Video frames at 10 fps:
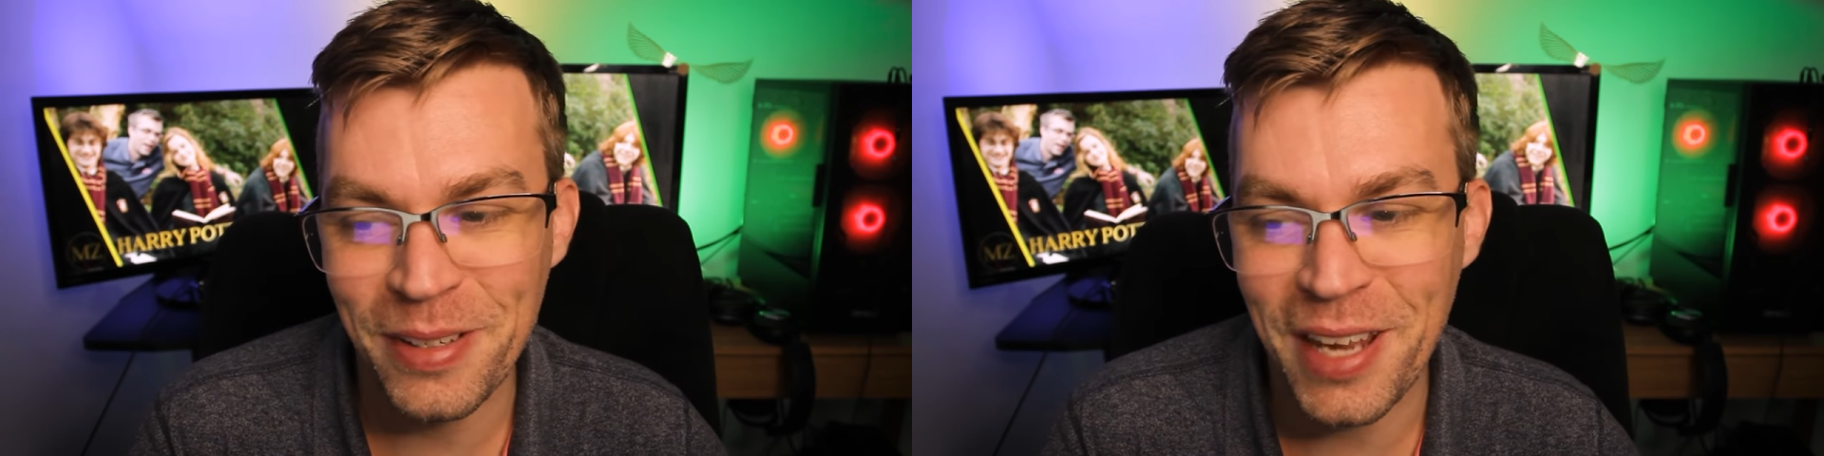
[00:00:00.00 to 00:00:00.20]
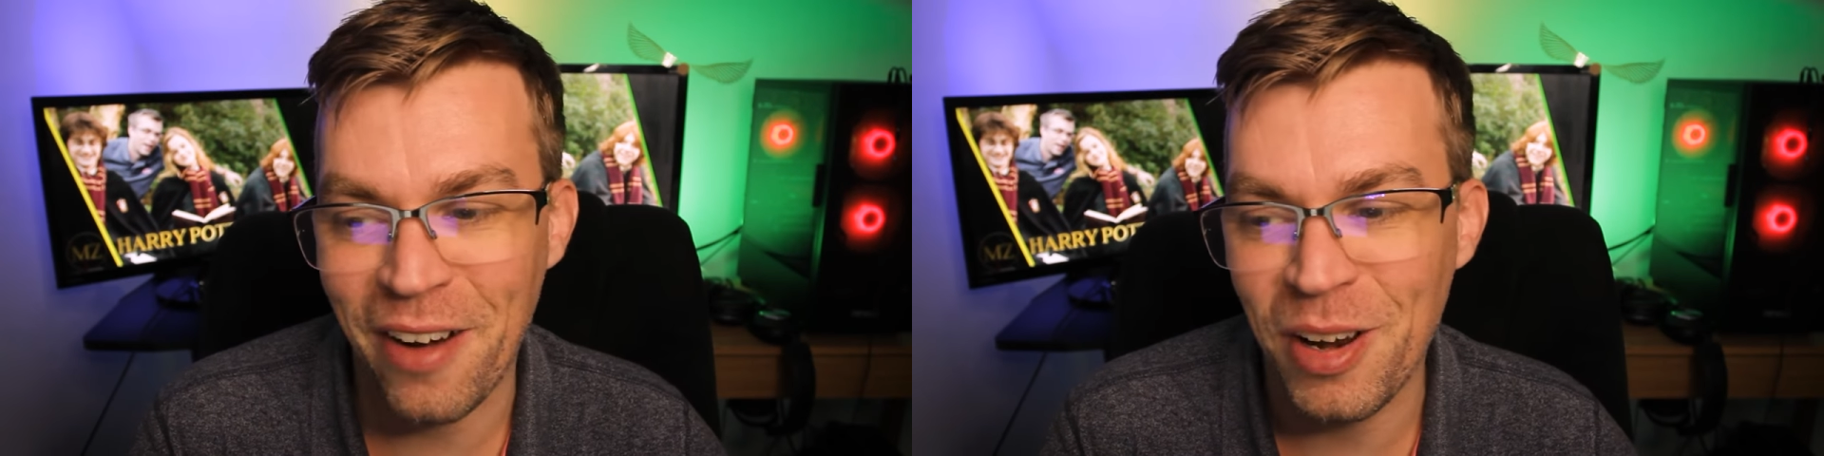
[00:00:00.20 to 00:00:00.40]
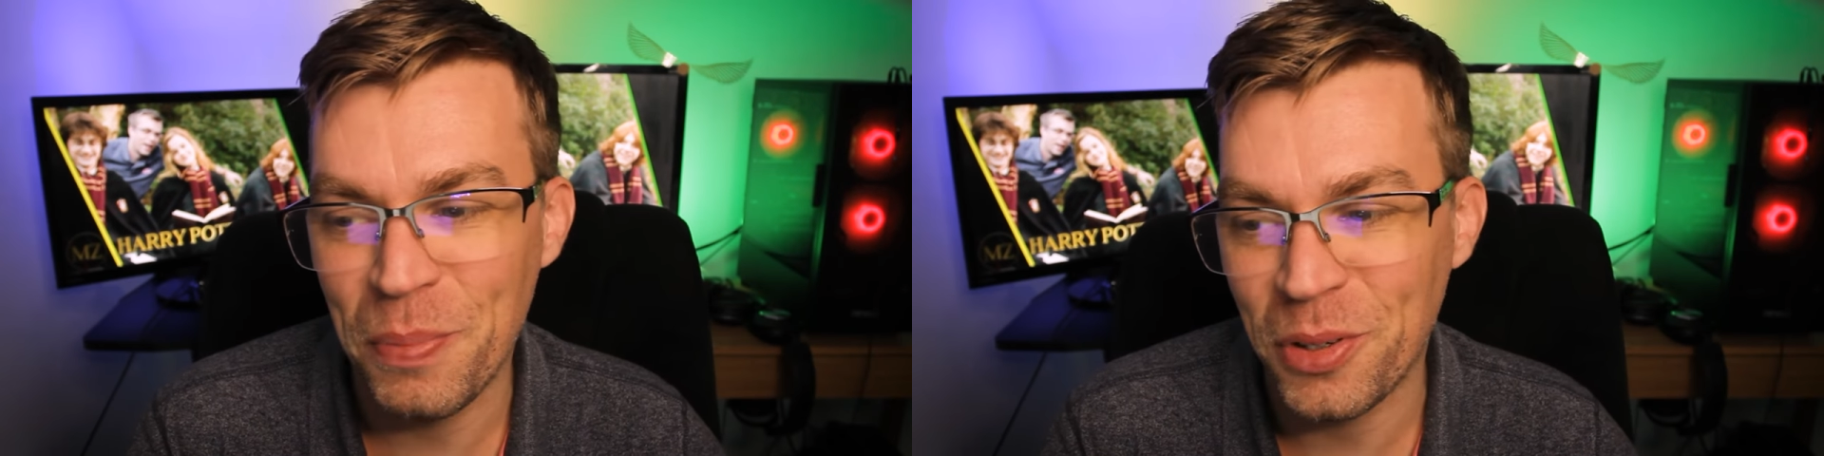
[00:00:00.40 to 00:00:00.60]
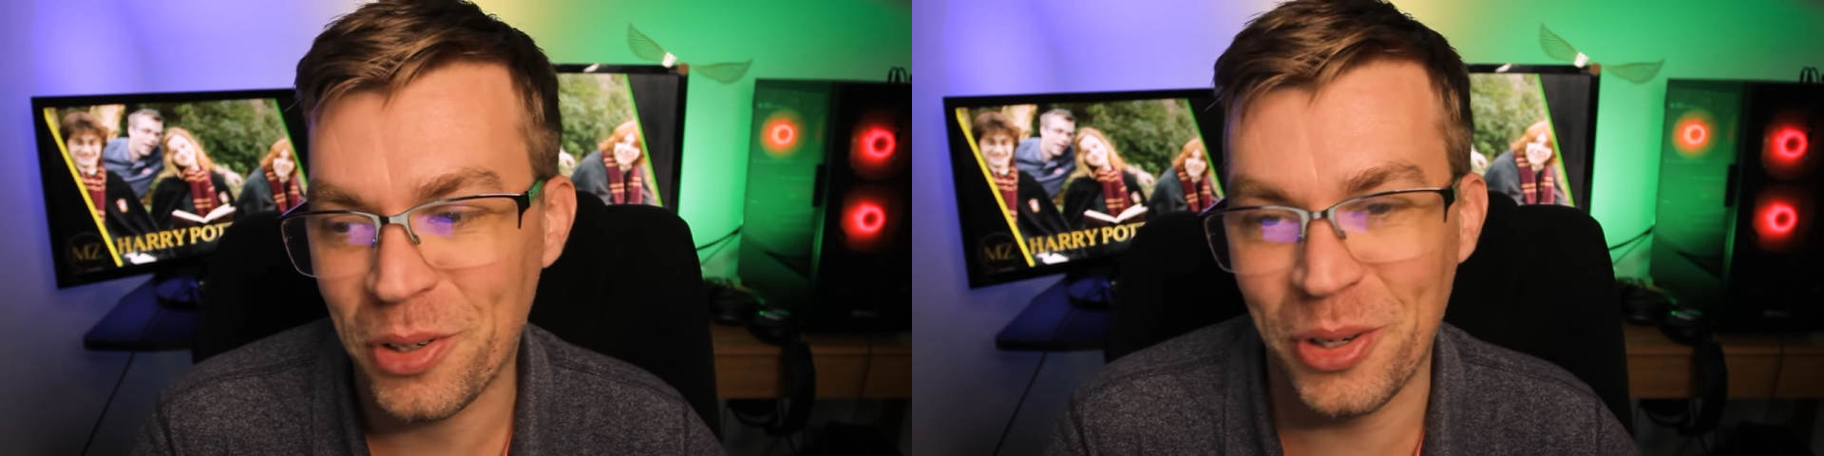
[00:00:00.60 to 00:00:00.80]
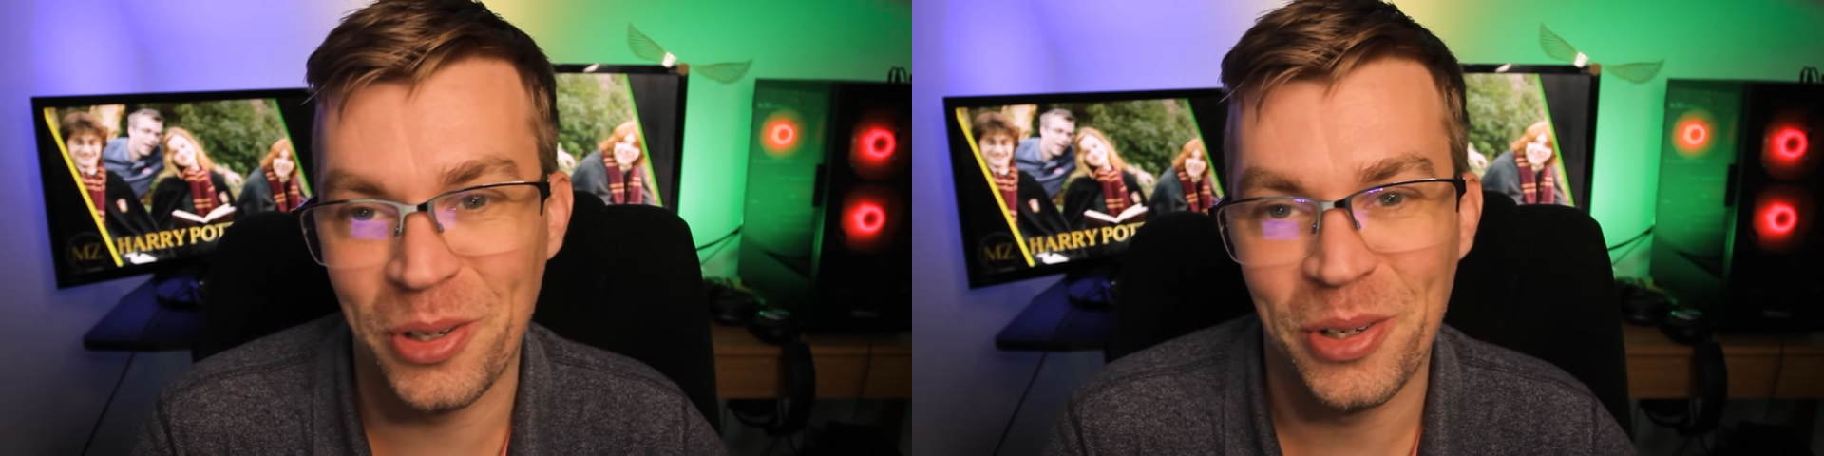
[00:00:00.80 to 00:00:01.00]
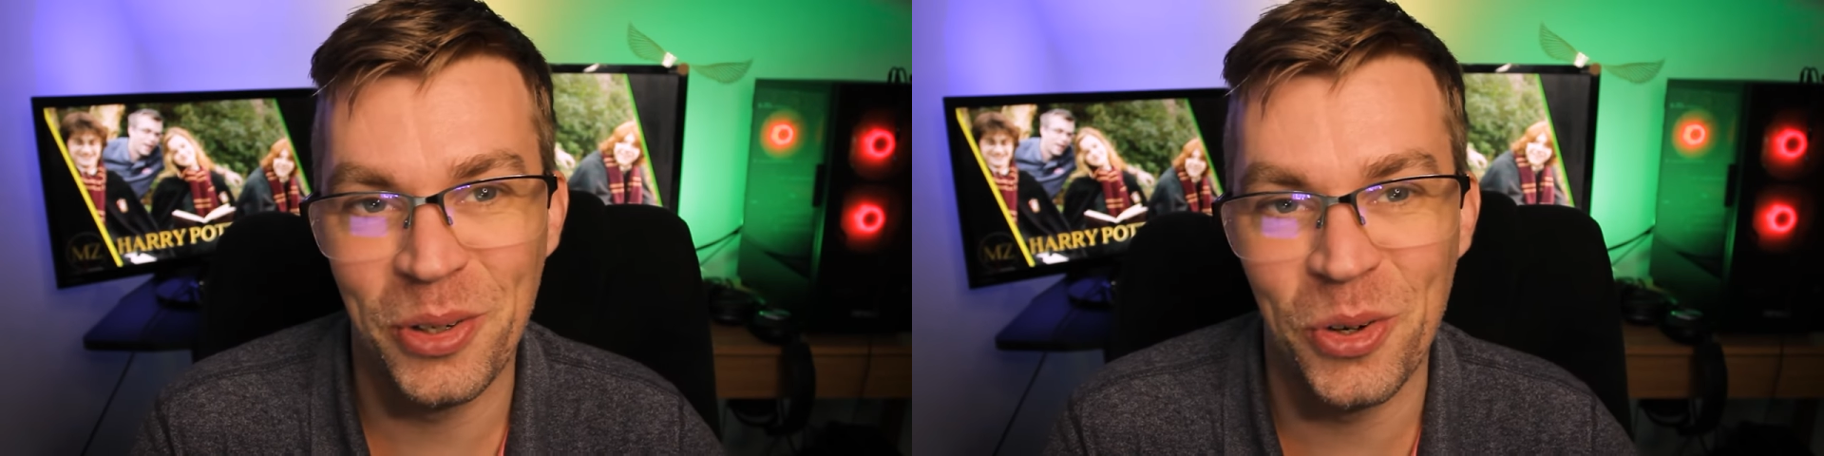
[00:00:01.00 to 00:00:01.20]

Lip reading: Harry Potter on